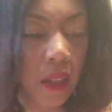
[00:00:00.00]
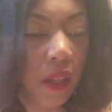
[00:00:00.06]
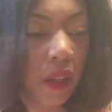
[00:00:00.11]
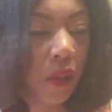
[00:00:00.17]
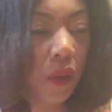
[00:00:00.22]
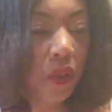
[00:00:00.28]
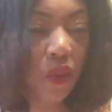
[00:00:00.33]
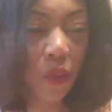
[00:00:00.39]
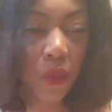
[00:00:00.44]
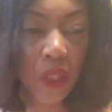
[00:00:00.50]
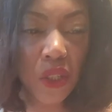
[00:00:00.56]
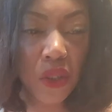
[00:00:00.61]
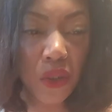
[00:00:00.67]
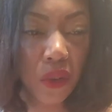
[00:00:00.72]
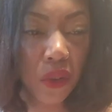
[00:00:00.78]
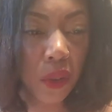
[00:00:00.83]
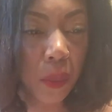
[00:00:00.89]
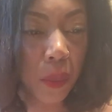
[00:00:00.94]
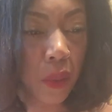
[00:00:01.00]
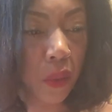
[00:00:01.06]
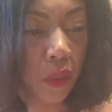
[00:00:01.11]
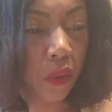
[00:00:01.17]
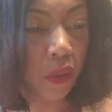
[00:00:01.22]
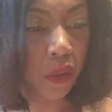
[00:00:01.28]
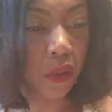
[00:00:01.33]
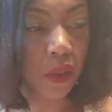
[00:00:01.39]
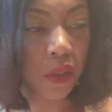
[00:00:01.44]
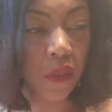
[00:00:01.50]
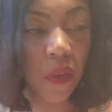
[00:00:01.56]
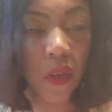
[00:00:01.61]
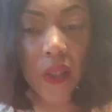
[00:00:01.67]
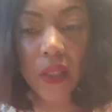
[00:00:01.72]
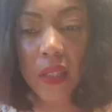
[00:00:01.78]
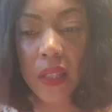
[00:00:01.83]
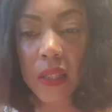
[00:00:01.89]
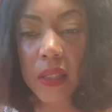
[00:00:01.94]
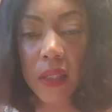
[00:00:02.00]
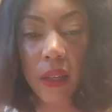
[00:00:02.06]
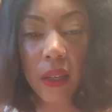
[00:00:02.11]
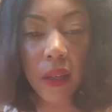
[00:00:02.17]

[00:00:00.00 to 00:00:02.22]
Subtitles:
those original computers versus,